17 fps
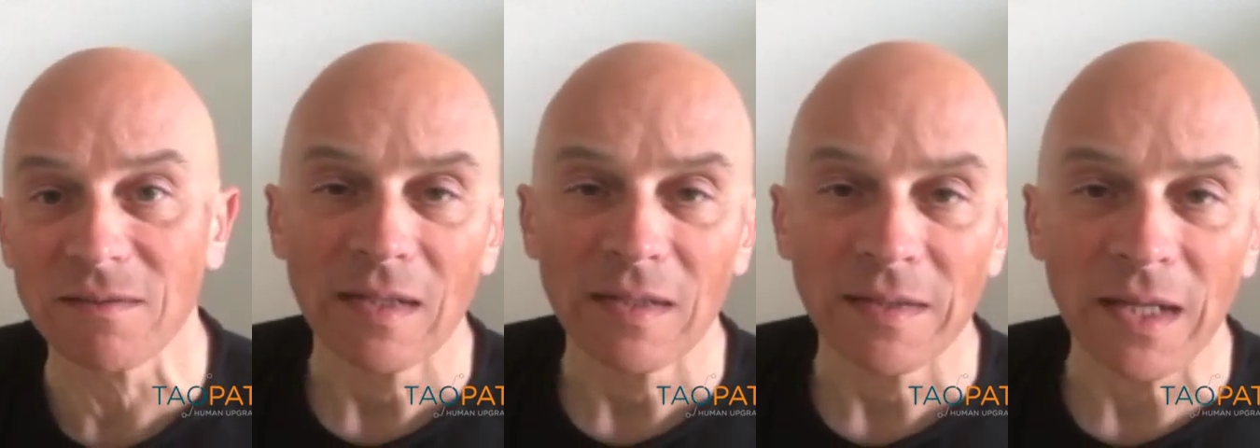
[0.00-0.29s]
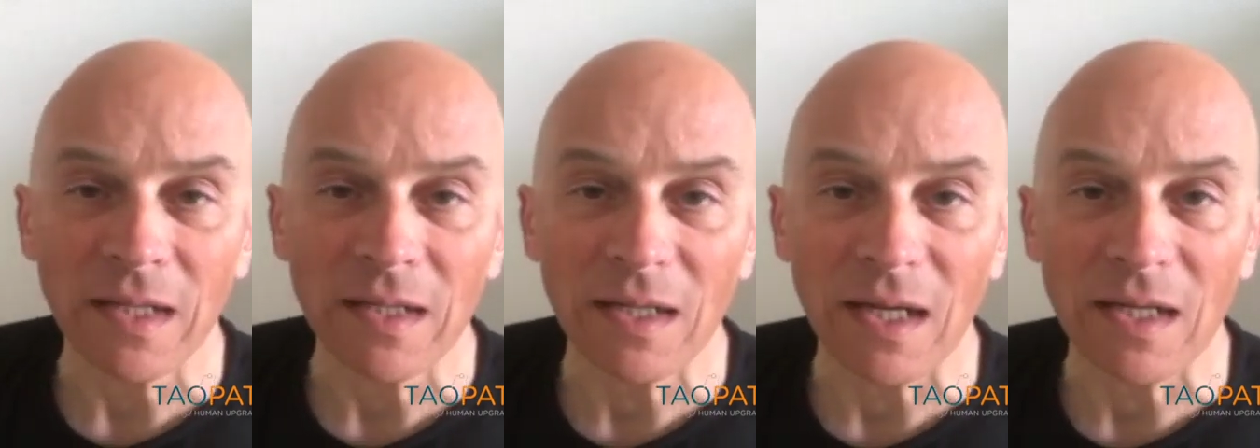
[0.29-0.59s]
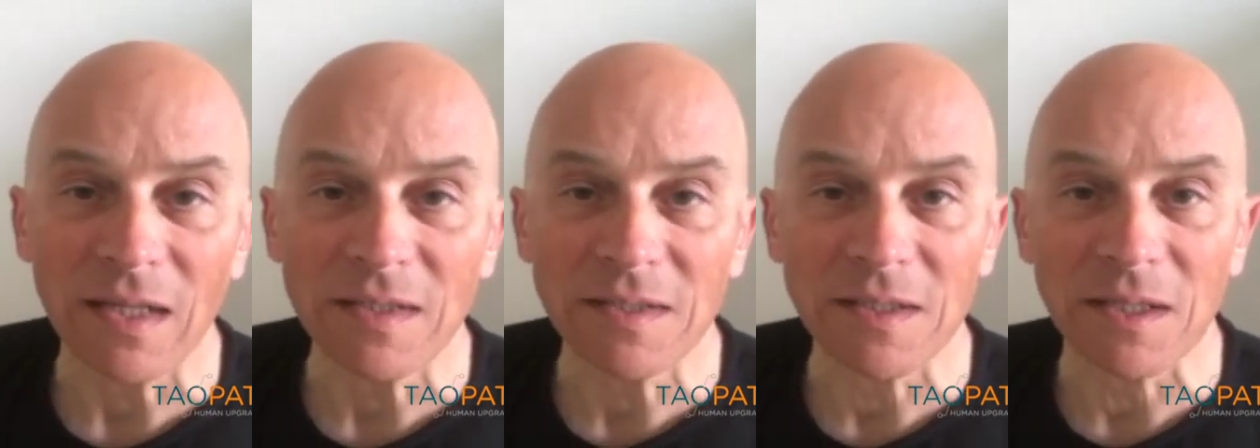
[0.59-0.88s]
Then I
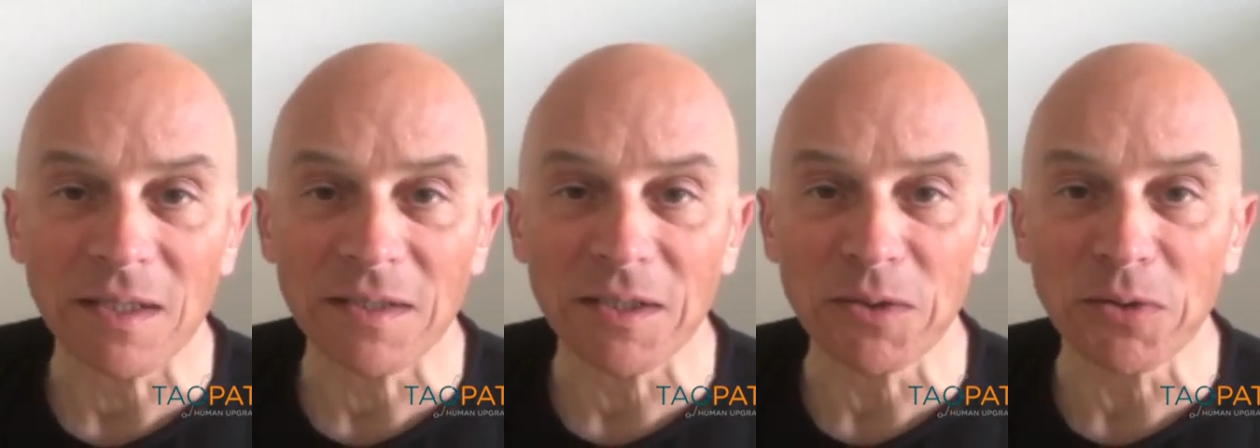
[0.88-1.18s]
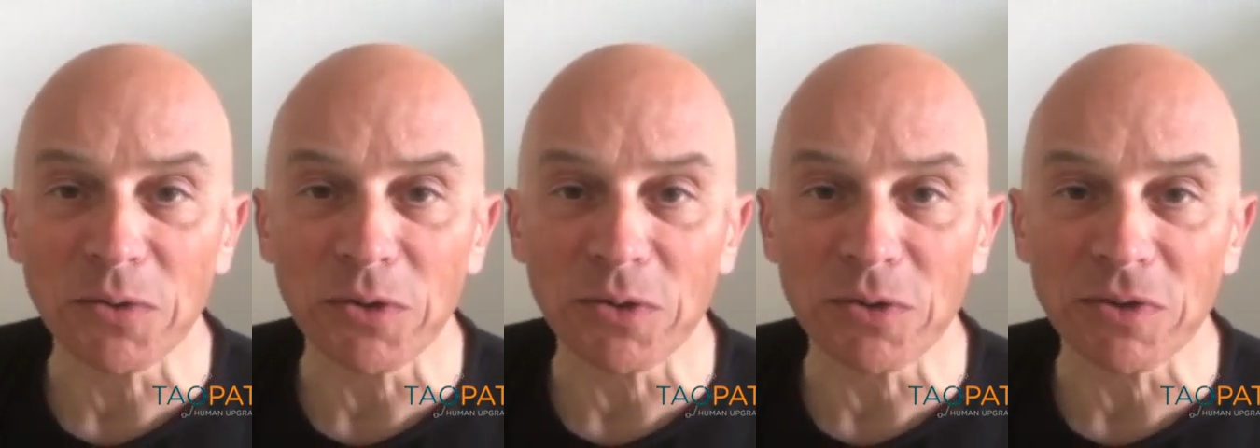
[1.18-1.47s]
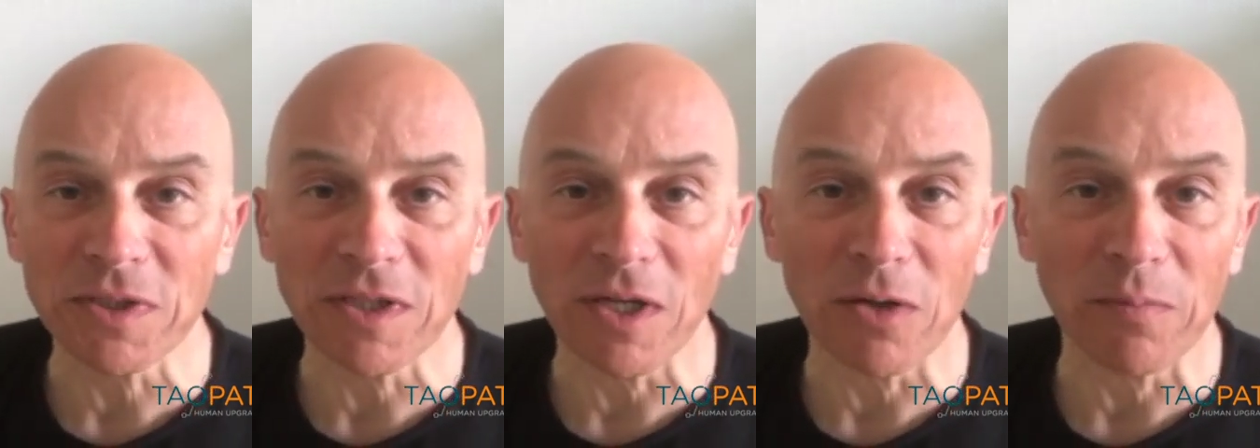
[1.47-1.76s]
started to use
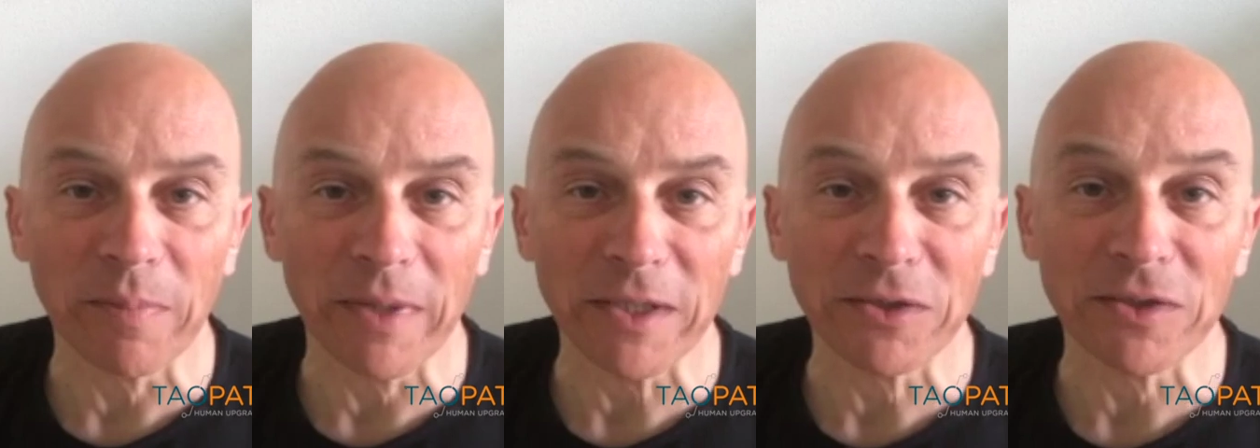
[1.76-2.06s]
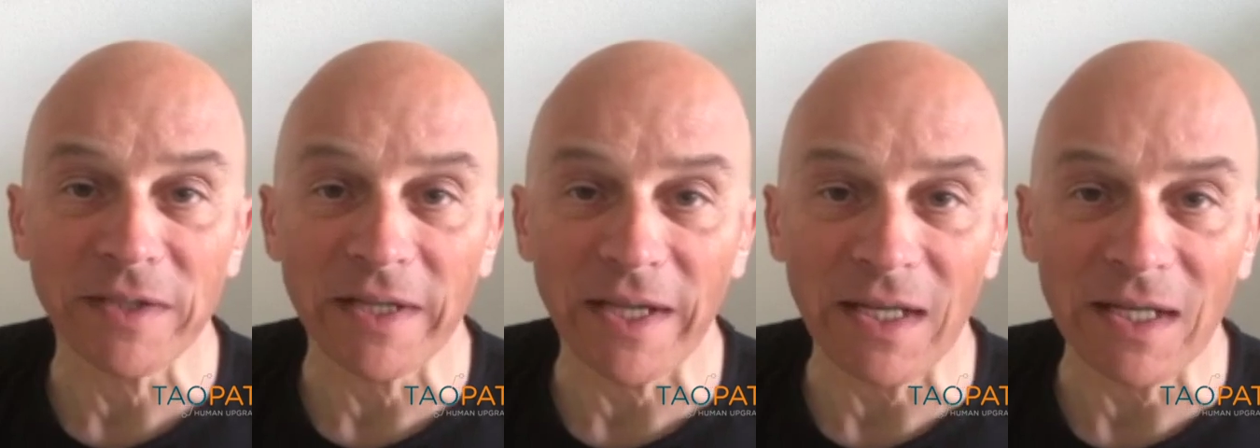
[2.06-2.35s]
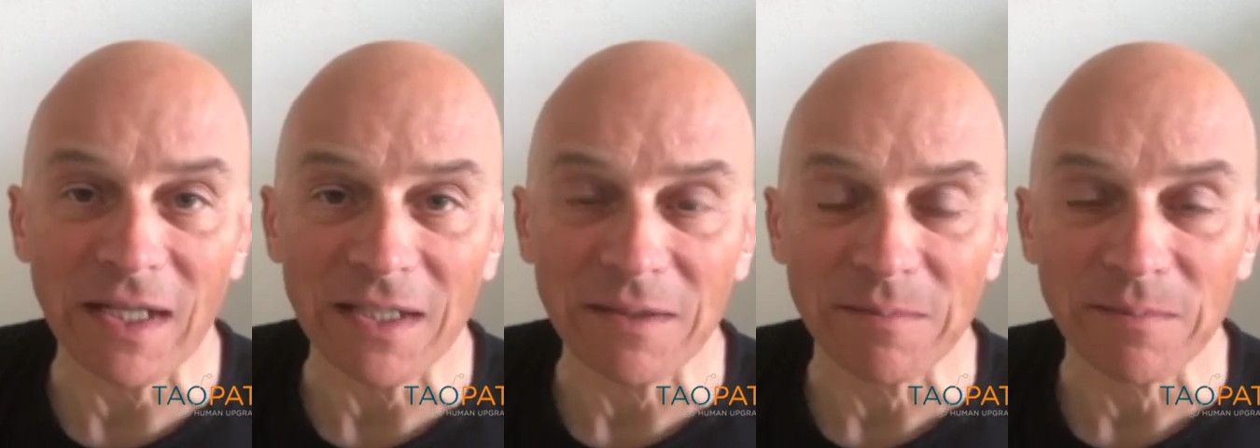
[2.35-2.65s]
Taopatch
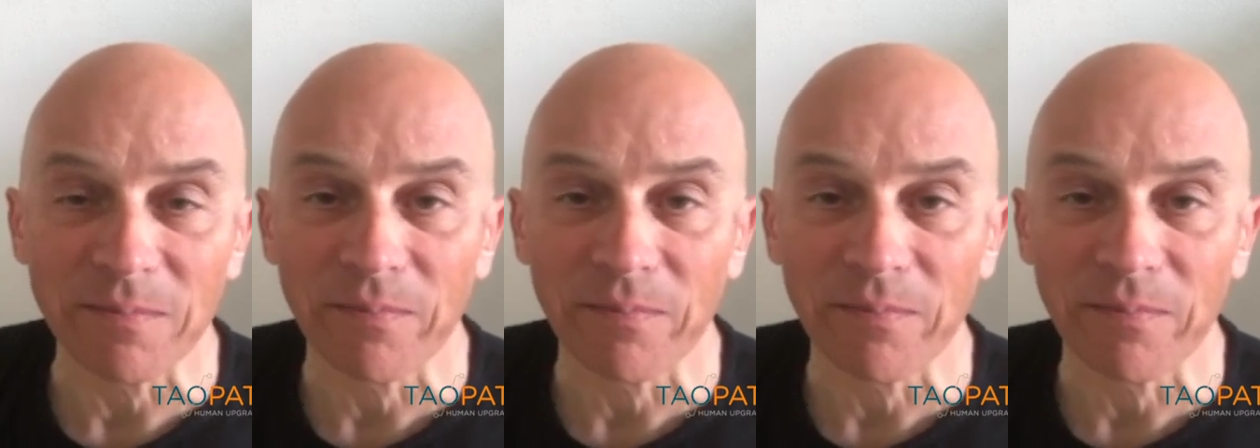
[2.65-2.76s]
daily